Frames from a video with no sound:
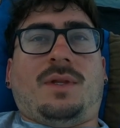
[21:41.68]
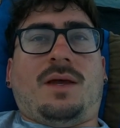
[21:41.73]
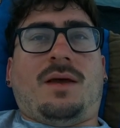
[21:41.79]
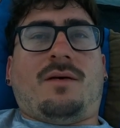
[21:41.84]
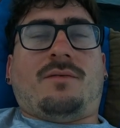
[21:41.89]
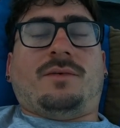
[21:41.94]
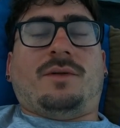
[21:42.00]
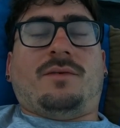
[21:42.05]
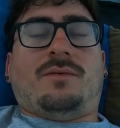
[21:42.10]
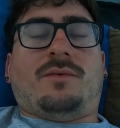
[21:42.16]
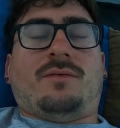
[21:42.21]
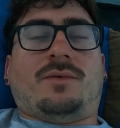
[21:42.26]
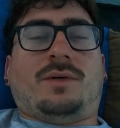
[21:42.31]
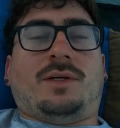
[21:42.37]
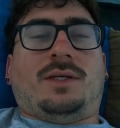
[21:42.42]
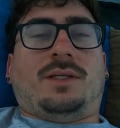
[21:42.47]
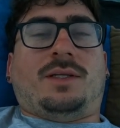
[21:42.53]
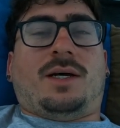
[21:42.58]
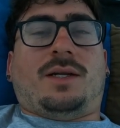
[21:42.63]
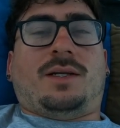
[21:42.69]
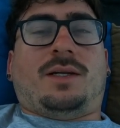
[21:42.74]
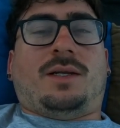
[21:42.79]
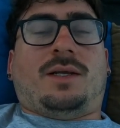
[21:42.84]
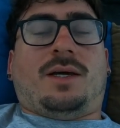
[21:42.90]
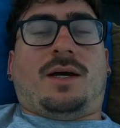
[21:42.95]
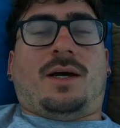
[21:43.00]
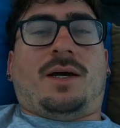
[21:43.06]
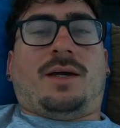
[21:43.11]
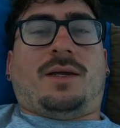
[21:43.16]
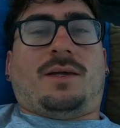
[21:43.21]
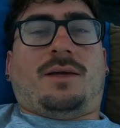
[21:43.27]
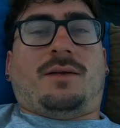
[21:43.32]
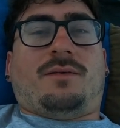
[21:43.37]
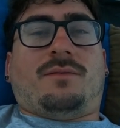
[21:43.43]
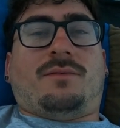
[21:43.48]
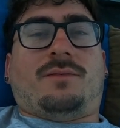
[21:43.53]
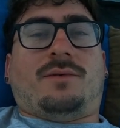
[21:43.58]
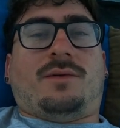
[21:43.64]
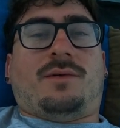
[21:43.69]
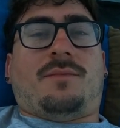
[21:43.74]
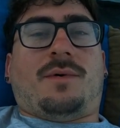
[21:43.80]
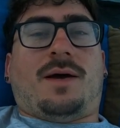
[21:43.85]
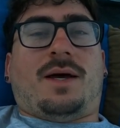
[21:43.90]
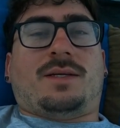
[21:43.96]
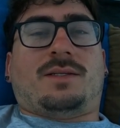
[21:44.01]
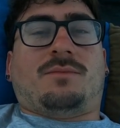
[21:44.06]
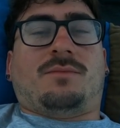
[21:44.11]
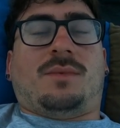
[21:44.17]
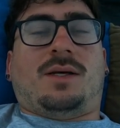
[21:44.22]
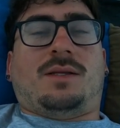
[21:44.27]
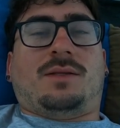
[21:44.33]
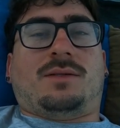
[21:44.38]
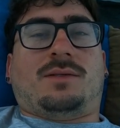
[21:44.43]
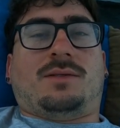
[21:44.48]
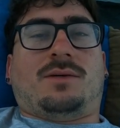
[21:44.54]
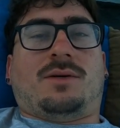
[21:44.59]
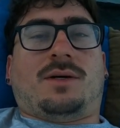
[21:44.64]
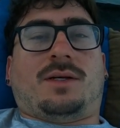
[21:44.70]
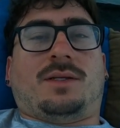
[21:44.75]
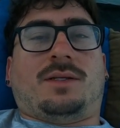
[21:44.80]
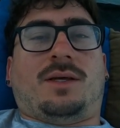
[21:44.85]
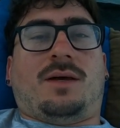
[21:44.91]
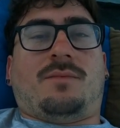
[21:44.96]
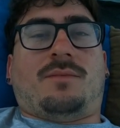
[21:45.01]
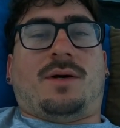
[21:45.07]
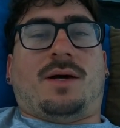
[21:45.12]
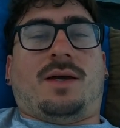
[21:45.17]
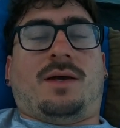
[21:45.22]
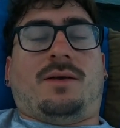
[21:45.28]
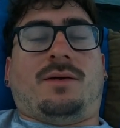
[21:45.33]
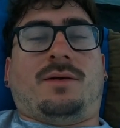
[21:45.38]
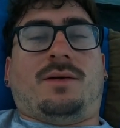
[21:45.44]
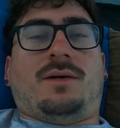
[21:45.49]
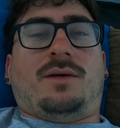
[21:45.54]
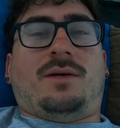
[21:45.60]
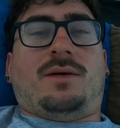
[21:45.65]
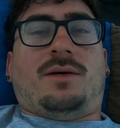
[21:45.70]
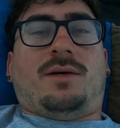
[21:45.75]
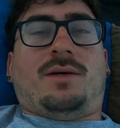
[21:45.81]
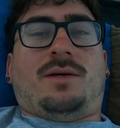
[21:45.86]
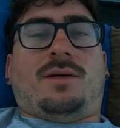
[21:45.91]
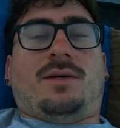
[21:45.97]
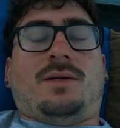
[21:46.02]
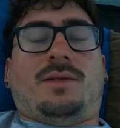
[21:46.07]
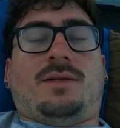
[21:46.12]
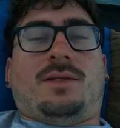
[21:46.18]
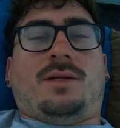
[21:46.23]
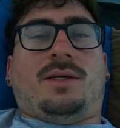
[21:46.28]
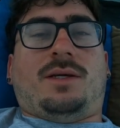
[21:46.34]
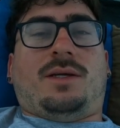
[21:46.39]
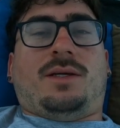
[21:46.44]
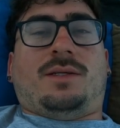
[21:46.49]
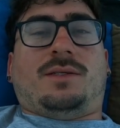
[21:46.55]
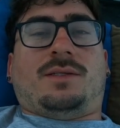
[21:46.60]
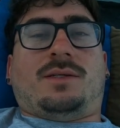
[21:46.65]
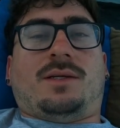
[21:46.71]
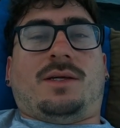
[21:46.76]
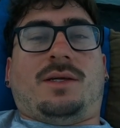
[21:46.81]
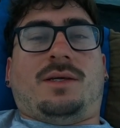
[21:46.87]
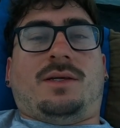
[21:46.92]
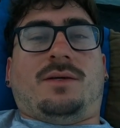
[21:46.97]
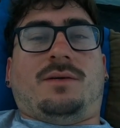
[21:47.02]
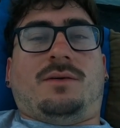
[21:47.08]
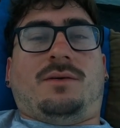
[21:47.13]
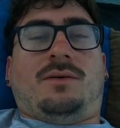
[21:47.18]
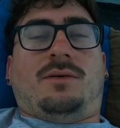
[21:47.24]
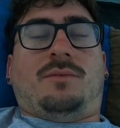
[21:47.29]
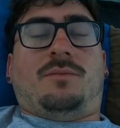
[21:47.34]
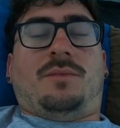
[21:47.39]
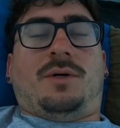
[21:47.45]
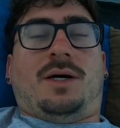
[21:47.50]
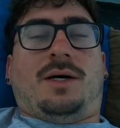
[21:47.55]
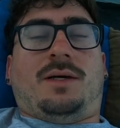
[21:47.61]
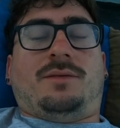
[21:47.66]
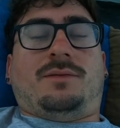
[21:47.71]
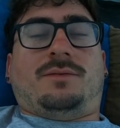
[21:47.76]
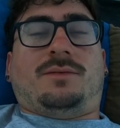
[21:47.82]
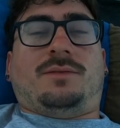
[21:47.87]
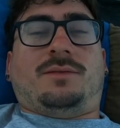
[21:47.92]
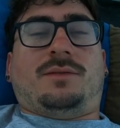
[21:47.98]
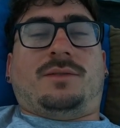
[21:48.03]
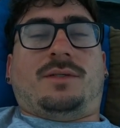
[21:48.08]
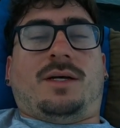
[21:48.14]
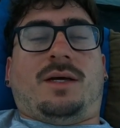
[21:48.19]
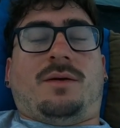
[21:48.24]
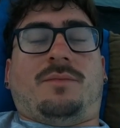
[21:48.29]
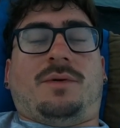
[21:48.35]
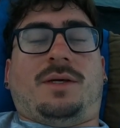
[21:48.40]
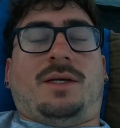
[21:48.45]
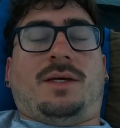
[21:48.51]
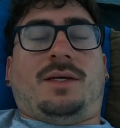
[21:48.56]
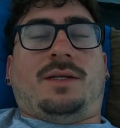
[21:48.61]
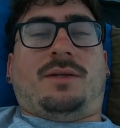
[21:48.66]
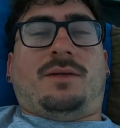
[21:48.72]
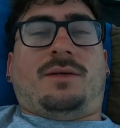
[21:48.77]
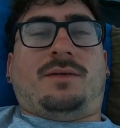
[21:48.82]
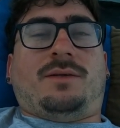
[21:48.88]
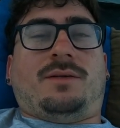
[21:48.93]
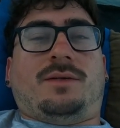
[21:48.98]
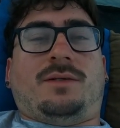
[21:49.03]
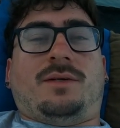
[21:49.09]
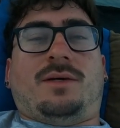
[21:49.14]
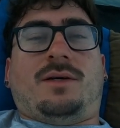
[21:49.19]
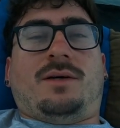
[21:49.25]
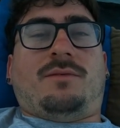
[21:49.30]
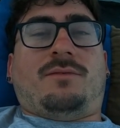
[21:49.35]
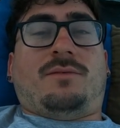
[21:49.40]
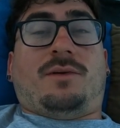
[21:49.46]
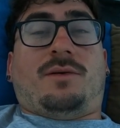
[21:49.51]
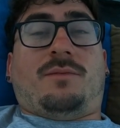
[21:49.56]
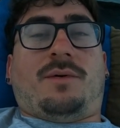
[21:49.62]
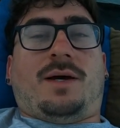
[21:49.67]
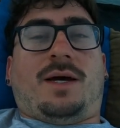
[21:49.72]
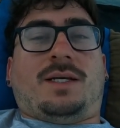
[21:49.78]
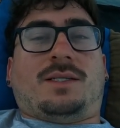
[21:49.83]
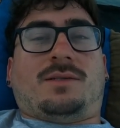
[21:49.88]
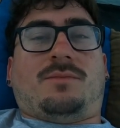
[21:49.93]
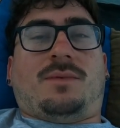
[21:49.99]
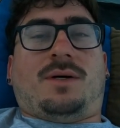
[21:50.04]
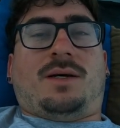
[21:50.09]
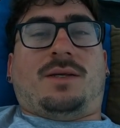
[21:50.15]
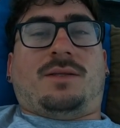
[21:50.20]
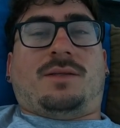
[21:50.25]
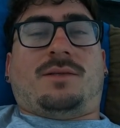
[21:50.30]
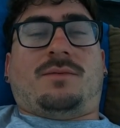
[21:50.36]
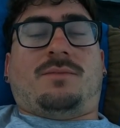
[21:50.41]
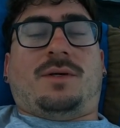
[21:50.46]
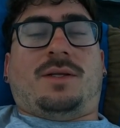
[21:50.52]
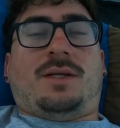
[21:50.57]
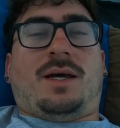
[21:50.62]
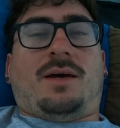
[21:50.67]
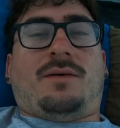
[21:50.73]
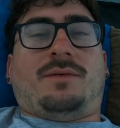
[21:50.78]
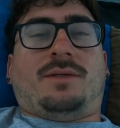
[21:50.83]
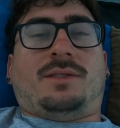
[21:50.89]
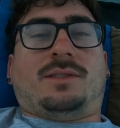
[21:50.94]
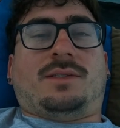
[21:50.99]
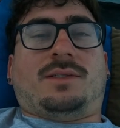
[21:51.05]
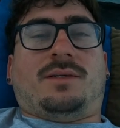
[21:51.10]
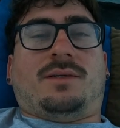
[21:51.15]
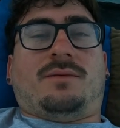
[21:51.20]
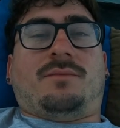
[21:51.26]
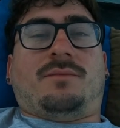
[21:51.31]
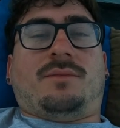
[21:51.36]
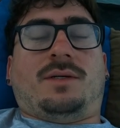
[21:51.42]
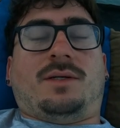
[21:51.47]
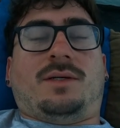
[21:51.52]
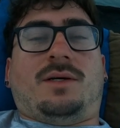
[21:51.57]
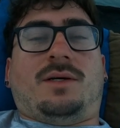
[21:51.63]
Haven't even really done any hiking for the past month so I could let my knees heal, but I've been, for the past month, been having some